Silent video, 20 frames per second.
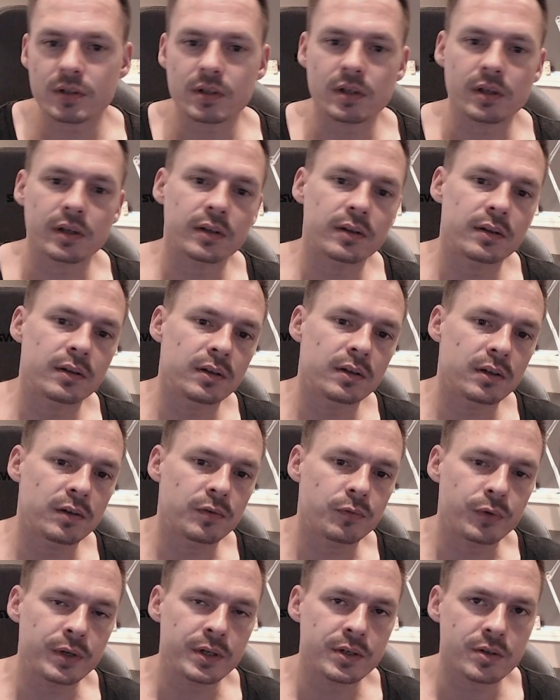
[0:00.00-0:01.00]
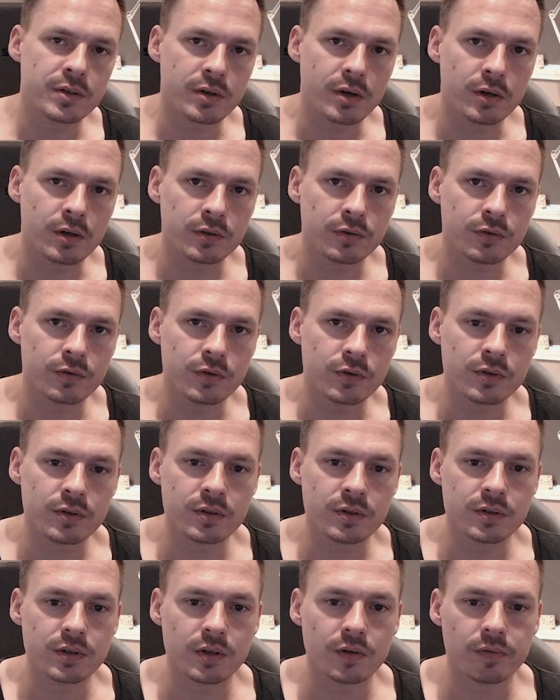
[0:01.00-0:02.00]
like the freezer cartridges
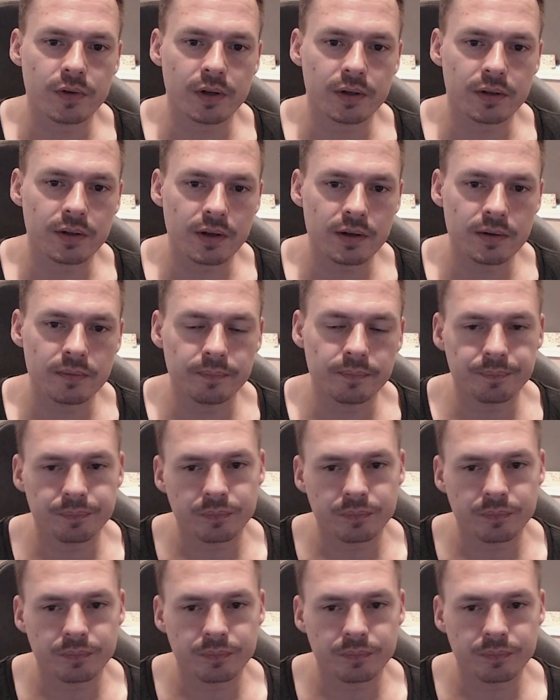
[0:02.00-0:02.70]
and stuff like that,